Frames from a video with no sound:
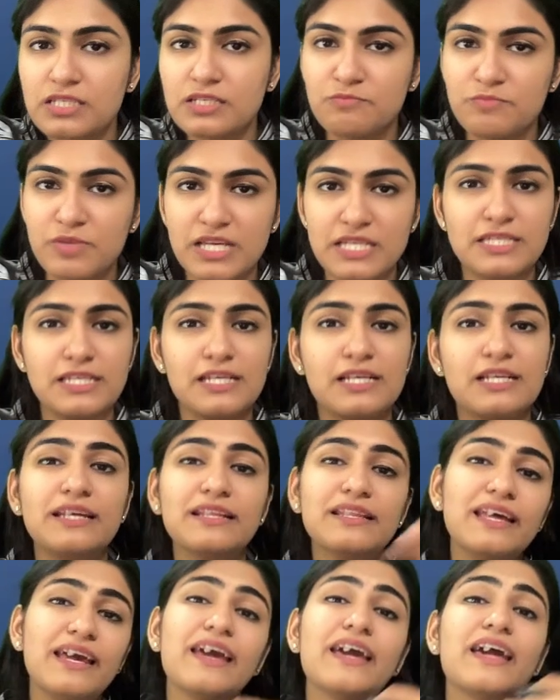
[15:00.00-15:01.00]
Basically,
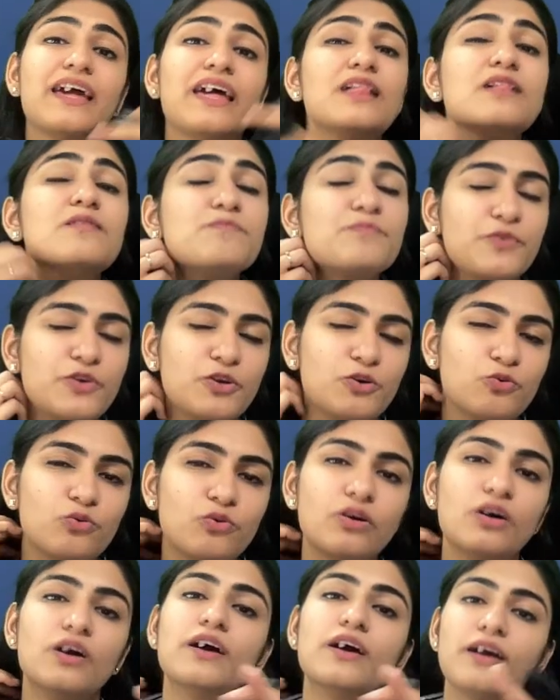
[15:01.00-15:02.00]
they help
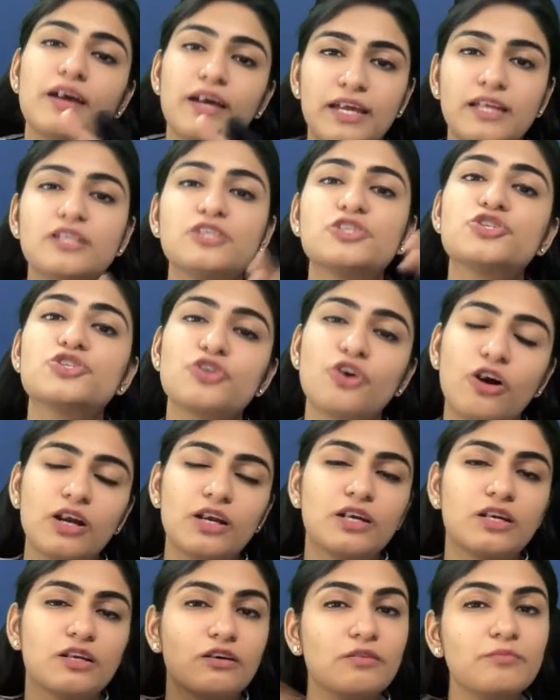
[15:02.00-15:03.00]
you in
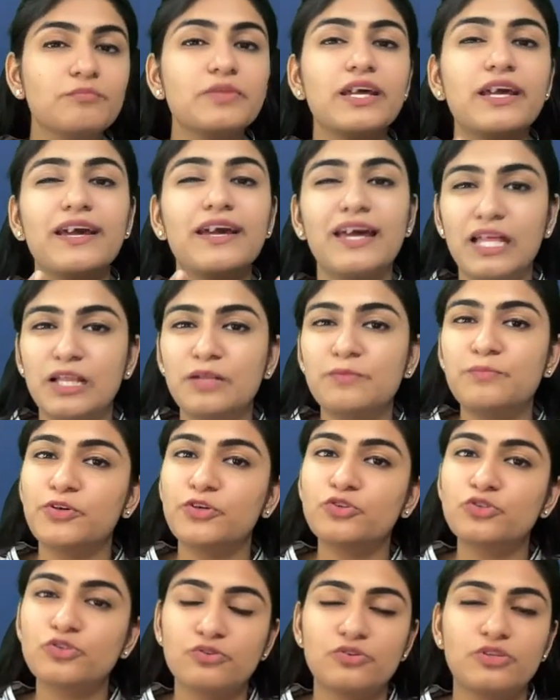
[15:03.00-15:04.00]
short term, they help
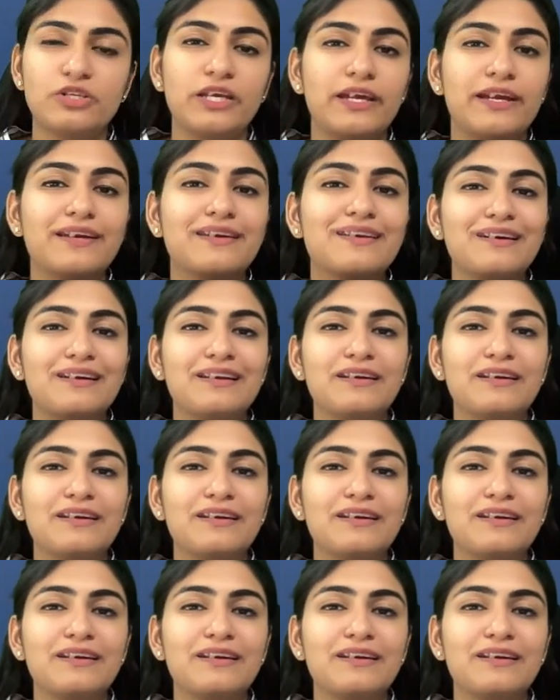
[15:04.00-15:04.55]
you to create